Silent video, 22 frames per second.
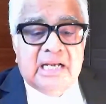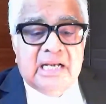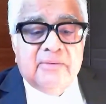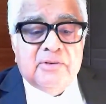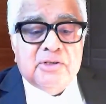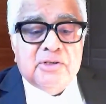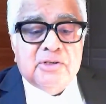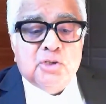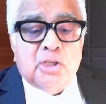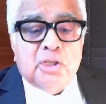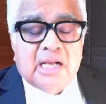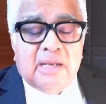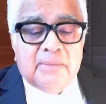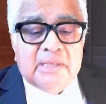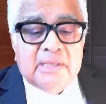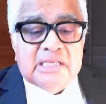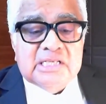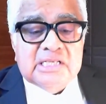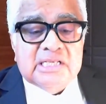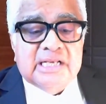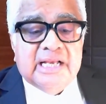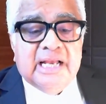an individual
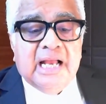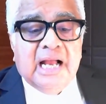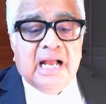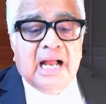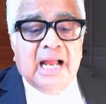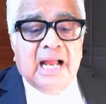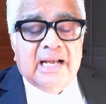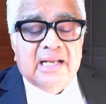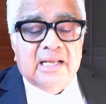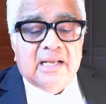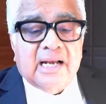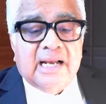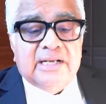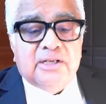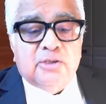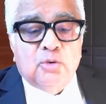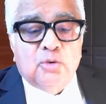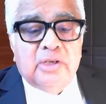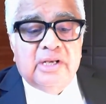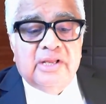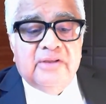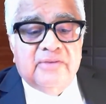come and say, I had a
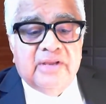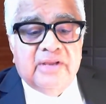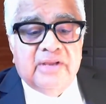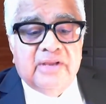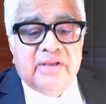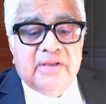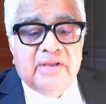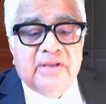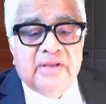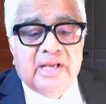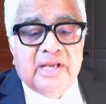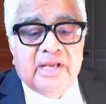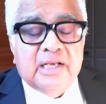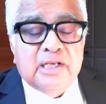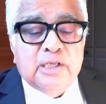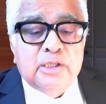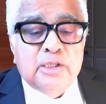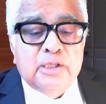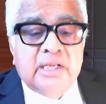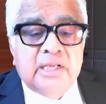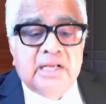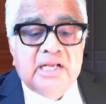right to live here,
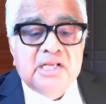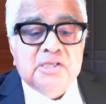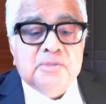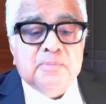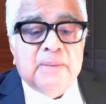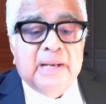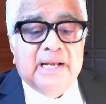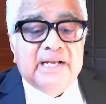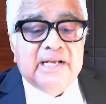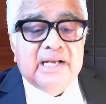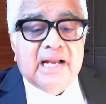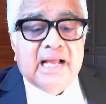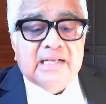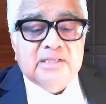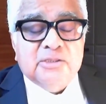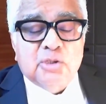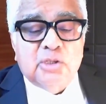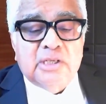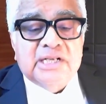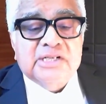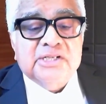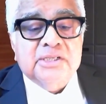splendid
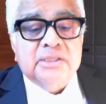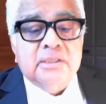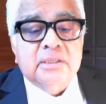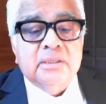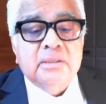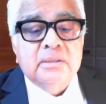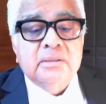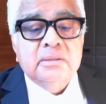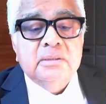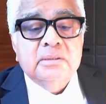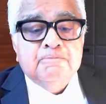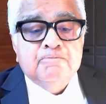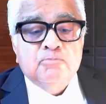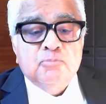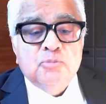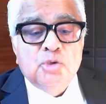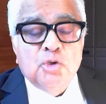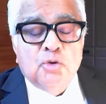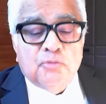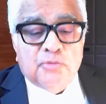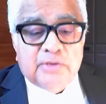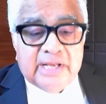isolation.
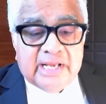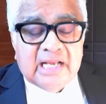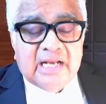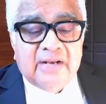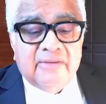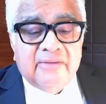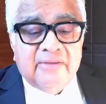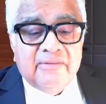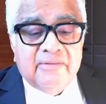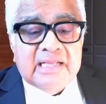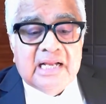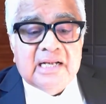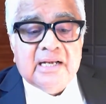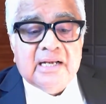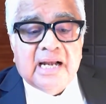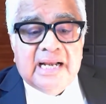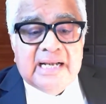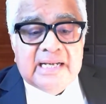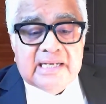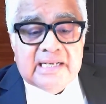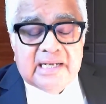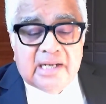You've taken away that
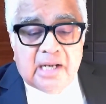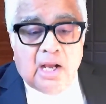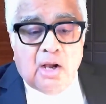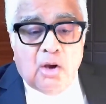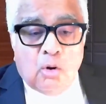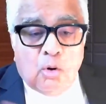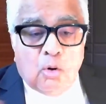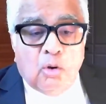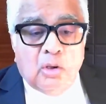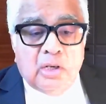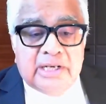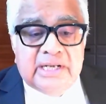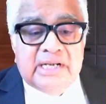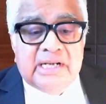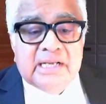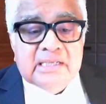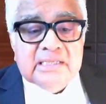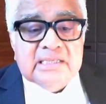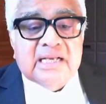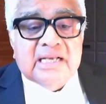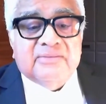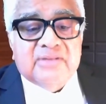right and now all
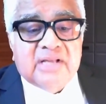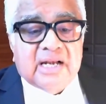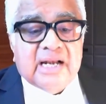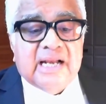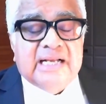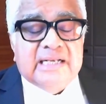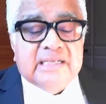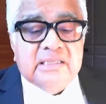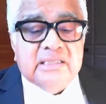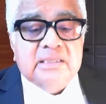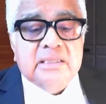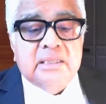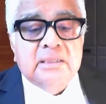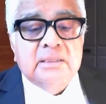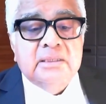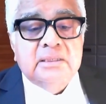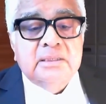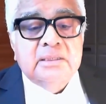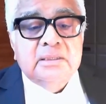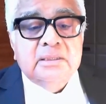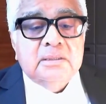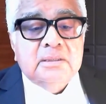Indians have the rights,
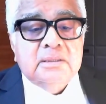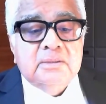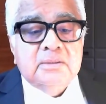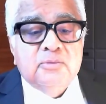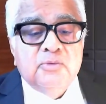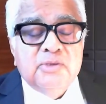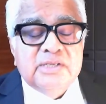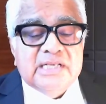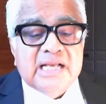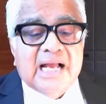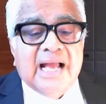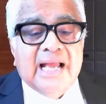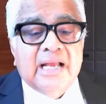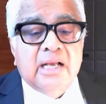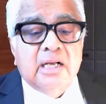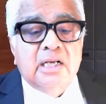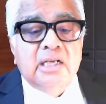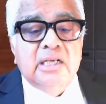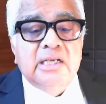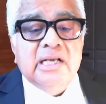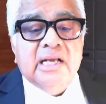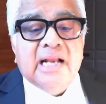which I
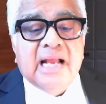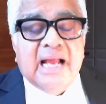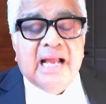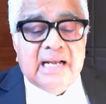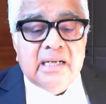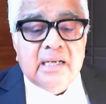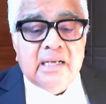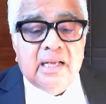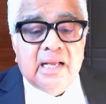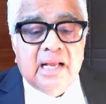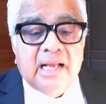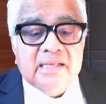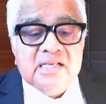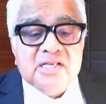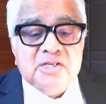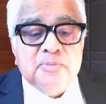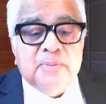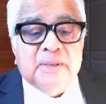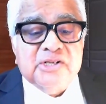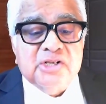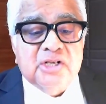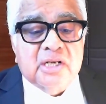earlier had as a
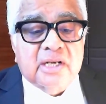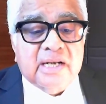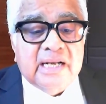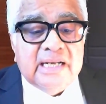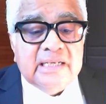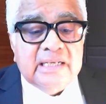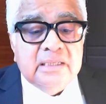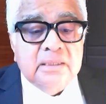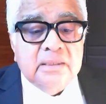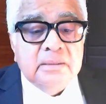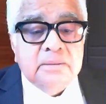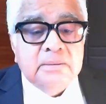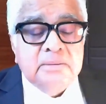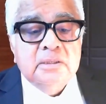special right.